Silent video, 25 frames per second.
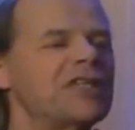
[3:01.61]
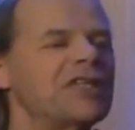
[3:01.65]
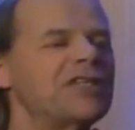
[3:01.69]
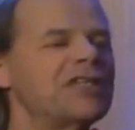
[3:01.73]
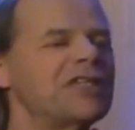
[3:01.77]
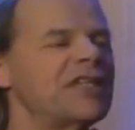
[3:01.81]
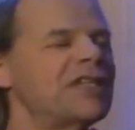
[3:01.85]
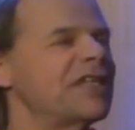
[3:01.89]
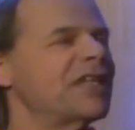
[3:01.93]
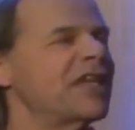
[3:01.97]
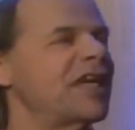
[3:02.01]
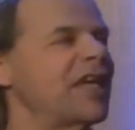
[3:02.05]
he
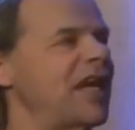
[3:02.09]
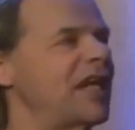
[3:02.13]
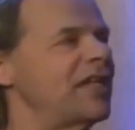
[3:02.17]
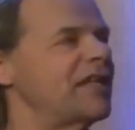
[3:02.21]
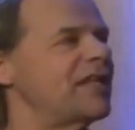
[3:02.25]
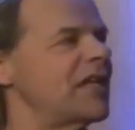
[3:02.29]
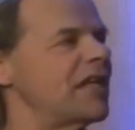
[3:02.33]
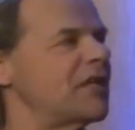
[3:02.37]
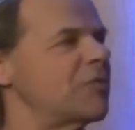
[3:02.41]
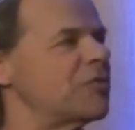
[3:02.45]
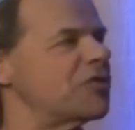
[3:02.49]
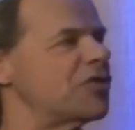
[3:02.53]
set the can
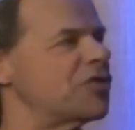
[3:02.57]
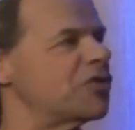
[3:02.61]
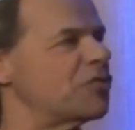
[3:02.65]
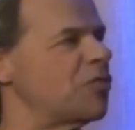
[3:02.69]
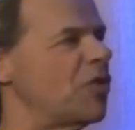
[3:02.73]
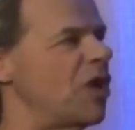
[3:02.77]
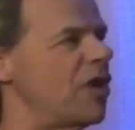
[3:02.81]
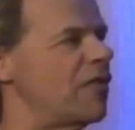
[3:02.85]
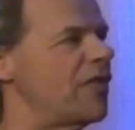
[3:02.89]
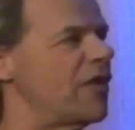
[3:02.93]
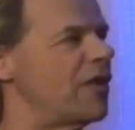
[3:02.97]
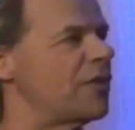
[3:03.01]
down. It was a
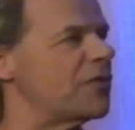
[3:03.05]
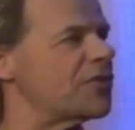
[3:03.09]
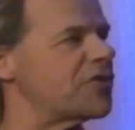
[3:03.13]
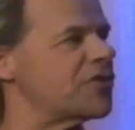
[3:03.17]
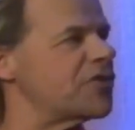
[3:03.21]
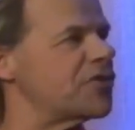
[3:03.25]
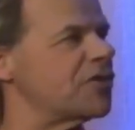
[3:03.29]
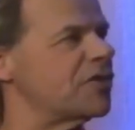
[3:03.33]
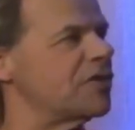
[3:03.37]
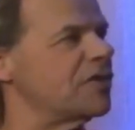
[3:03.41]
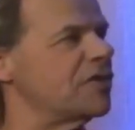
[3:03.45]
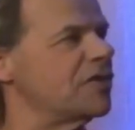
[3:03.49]

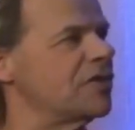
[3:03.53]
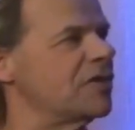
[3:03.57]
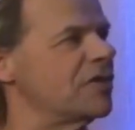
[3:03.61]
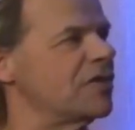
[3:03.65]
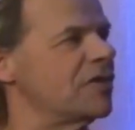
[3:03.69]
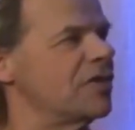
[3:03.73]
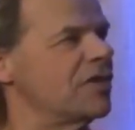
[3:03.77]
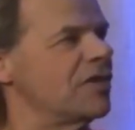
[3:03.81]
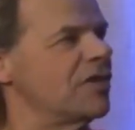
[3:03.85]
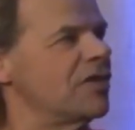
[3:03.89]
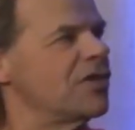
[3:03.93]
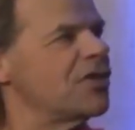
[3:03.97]
12-ounce
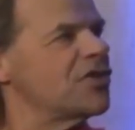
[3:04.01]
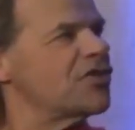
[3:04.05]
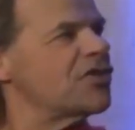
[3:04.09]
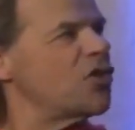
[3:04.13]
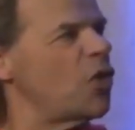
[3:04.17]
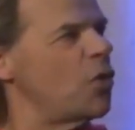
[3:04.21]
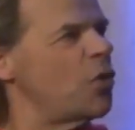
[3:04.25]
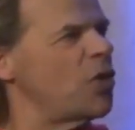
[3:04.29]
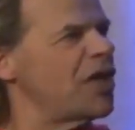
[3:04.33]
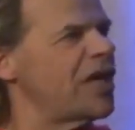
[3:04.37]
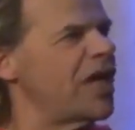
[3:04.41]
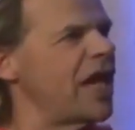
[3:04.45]

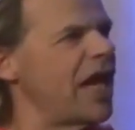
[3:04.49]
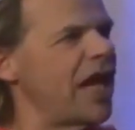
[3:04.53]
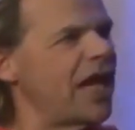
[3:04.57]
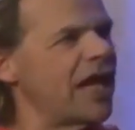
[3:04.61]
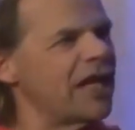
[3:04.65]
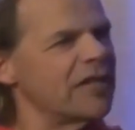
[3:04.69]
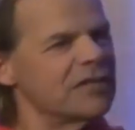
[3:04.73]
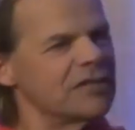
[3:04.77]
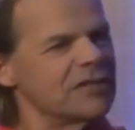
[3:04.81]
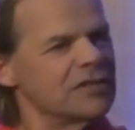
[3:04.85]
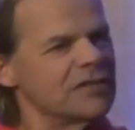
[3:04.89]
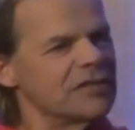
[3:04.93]
soda
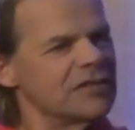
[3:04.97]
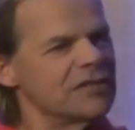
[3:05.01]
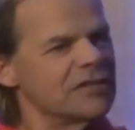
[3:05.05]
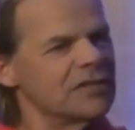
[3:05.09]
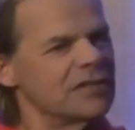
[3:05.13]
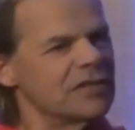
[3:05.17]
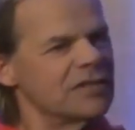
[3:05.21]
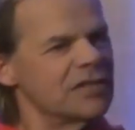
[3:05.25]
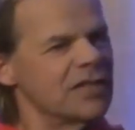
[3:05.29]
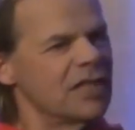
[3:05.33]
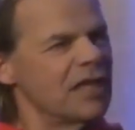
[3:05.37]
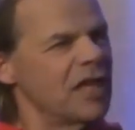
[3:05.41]
can.
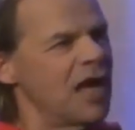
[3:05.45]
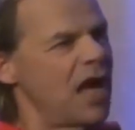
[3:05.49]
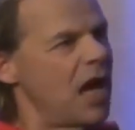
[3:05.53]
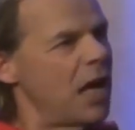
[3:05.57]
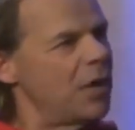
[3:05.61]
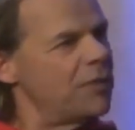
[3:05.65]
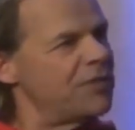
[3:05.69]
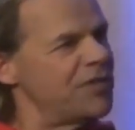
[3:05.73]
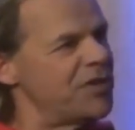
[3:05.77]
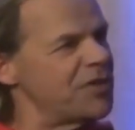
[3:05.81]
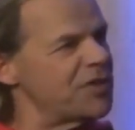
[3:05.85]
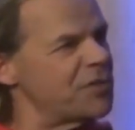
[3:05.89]

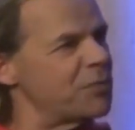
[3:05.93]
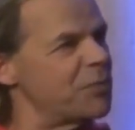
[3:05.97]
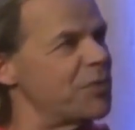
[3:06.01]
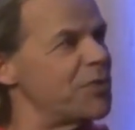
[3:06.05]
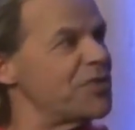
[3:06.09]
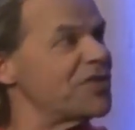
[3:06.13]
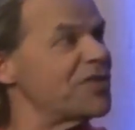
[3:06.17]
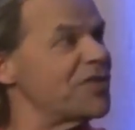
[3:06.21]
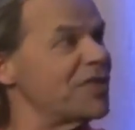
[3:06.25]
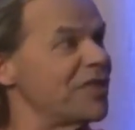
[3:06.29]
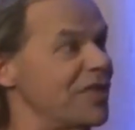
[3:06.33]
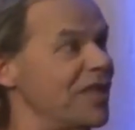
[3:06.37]
This
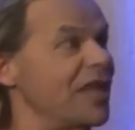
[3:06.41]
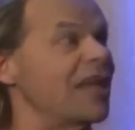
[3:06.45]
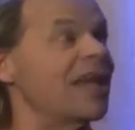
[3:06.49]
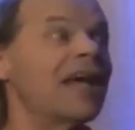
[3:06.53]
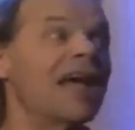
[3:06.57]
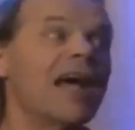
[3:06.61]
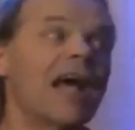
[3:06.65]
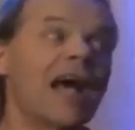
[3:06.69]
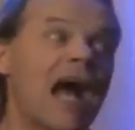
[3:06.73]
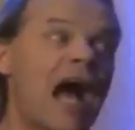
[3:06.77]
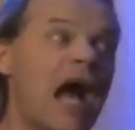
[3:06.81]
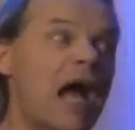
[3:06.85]
was,
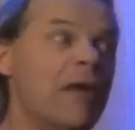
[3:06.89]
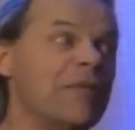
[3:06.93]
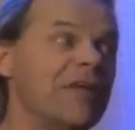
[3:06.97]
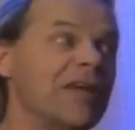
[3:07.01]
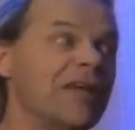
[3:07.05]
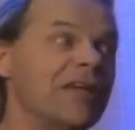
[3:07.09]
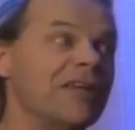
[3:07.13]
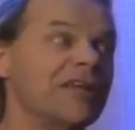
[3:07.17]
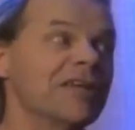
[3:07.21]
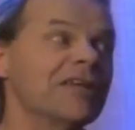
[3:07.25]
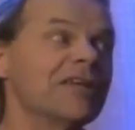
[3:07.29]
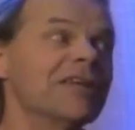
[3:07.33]
I
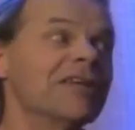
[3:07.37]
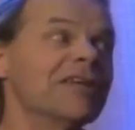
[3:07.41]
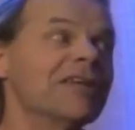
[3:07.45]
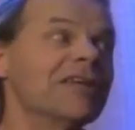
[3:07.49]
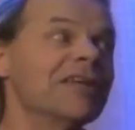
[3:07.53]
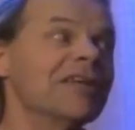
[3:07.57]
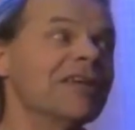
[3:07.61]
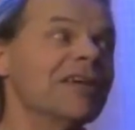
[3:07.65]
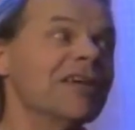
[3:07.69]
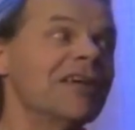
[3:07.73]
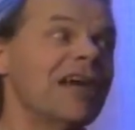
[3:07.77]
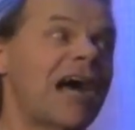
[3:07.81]
mean,
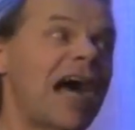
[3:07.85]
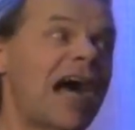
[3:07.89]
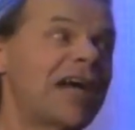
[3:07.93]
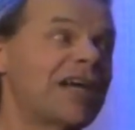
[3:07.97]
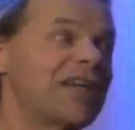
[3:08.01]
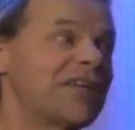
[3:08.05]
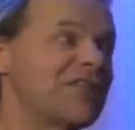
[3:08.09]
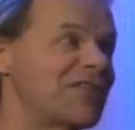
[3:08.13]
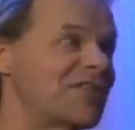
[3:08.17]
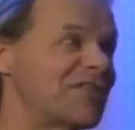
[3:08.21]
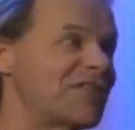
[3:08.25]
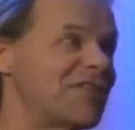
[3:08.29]
I
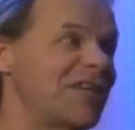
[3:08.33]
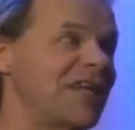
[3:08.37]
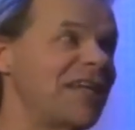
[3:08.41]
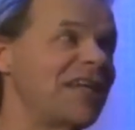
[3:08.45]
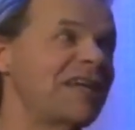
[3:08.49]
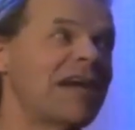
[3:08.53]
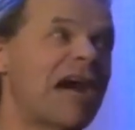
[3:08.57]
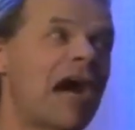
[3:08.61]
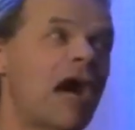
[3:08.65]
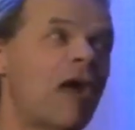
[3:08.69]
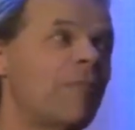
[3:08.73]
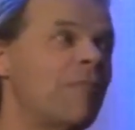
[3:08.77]
can
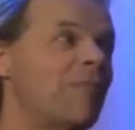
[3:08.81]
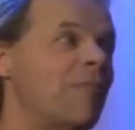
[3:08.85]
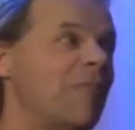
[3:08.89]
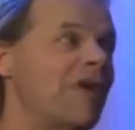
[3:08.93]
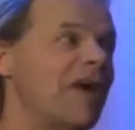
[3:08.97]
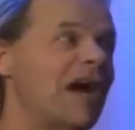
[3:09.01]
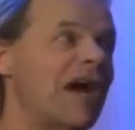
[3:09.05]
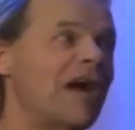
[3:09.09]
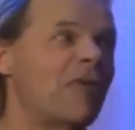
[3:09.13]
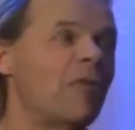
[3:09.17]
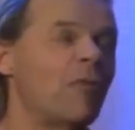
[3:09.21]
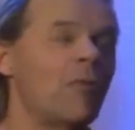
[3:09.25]
see
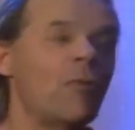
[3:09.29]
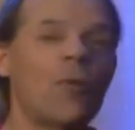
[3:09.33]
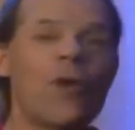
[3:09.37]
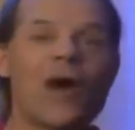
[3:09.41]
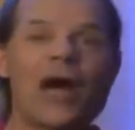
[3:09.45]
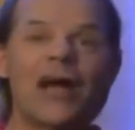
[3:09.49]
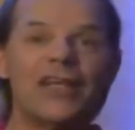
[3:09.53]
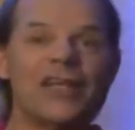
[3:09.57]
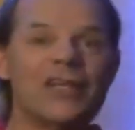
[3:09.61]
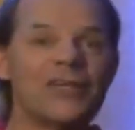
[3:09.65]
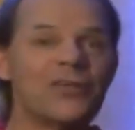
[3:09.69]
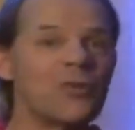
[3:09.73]

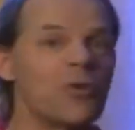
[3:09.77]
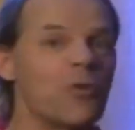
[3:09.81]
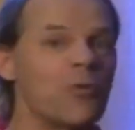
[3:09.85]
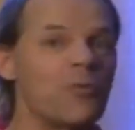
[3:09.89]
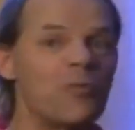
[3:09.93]
why they so